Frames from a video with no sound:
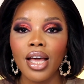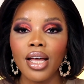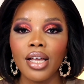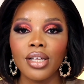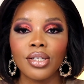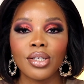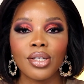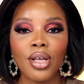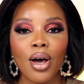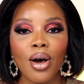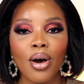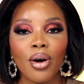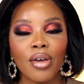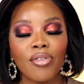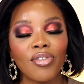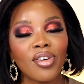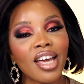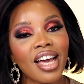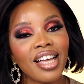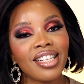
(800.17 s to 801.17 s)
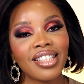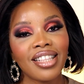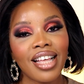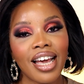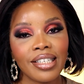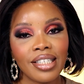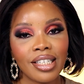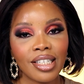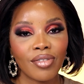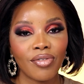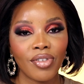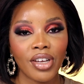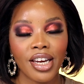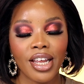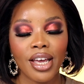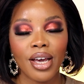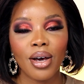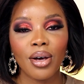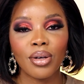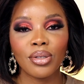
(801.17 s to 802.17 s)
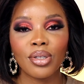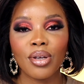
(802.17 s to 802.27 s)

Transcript: So if you guys like this video,